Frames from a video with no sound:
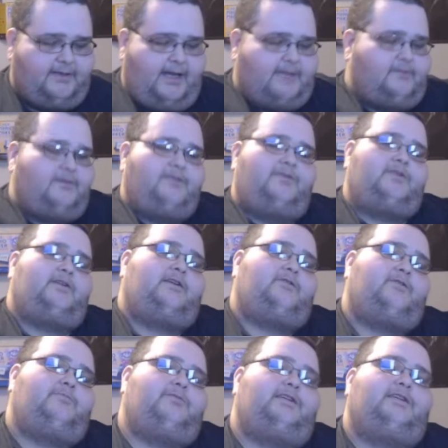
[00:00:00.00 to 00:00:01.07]
I don't even know
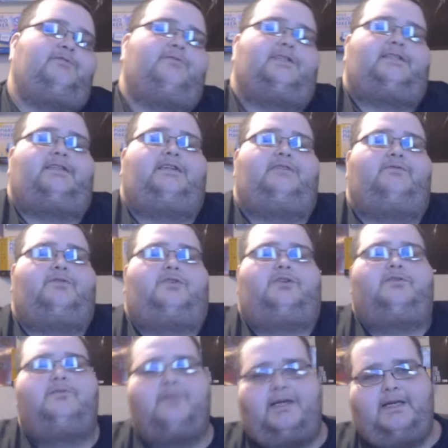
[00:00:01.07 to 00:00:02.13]
how I'm playing Resident Evil
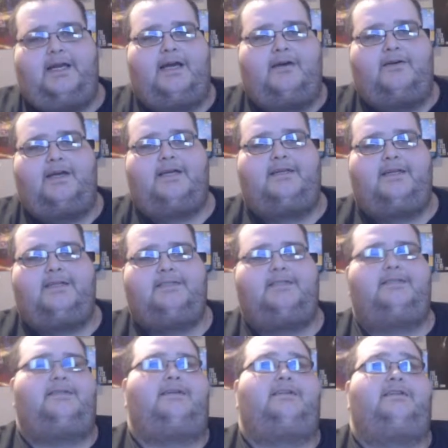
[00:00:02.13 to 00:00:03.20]
2 right now, and that's
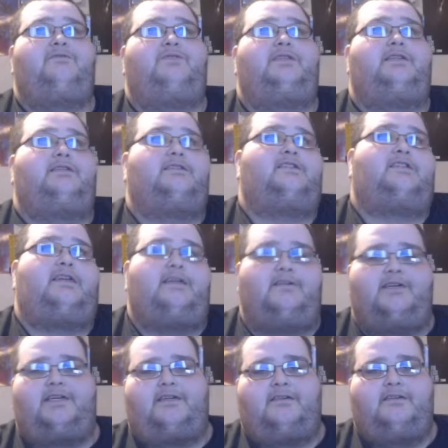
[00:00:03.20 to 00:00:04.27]
not even that
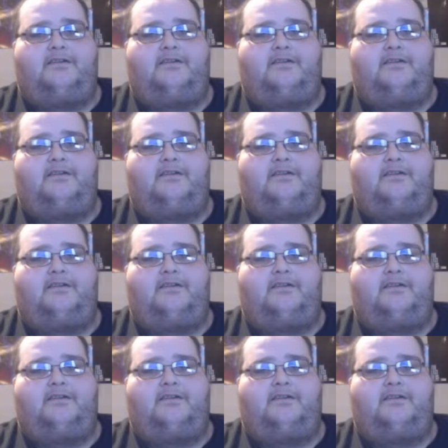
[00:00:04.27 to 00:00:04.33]
scary